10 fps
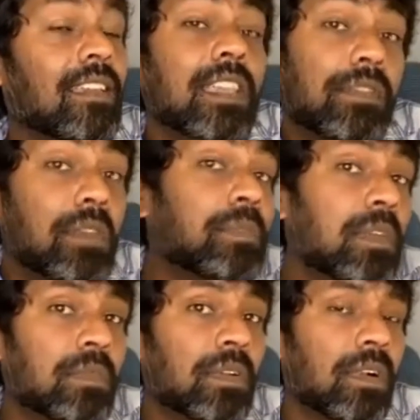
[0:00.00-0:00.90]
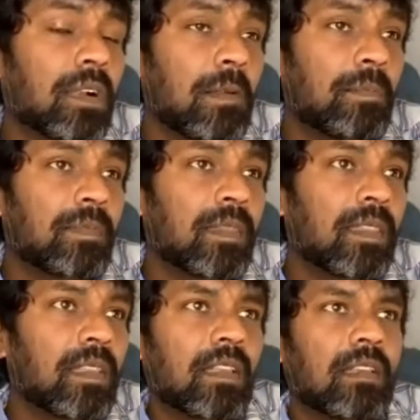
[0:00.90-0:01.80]
giving people,
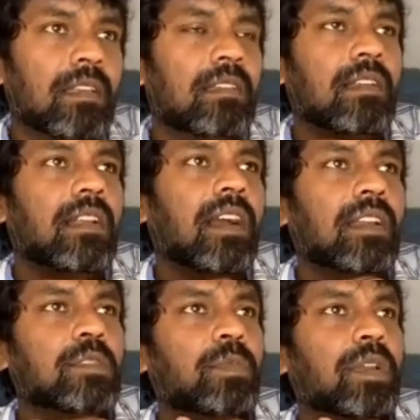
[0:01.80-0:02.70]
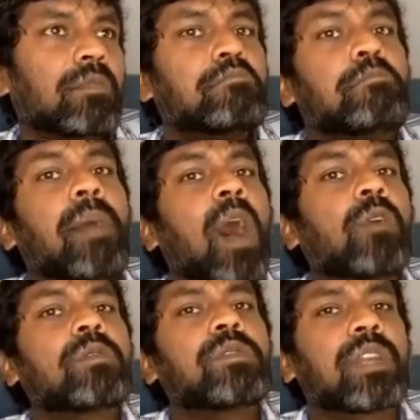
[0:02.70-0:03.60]
God is putting
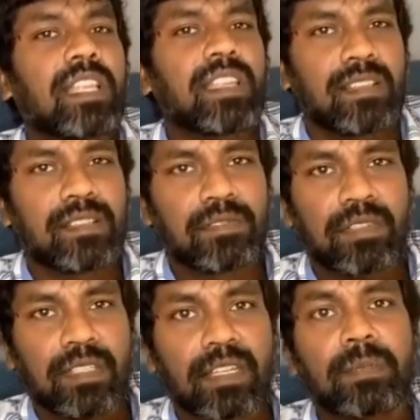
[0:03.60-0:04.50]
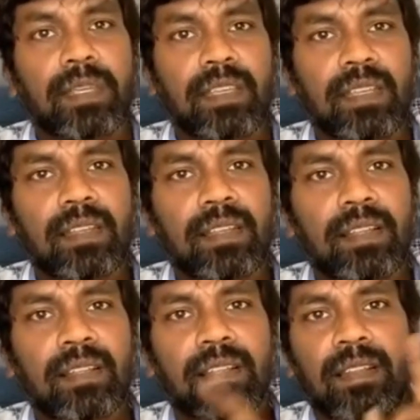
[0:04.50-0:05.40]
boundaries to the enemy
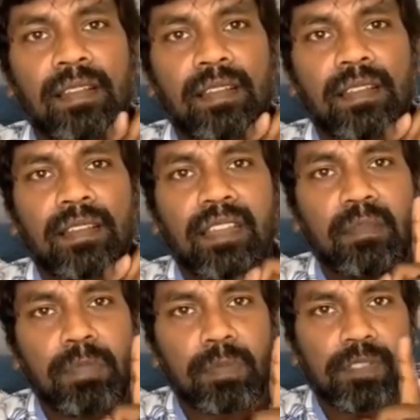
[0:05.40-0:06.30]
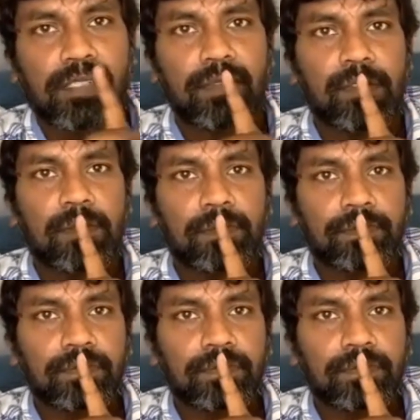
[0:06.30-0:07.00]
in people's lives.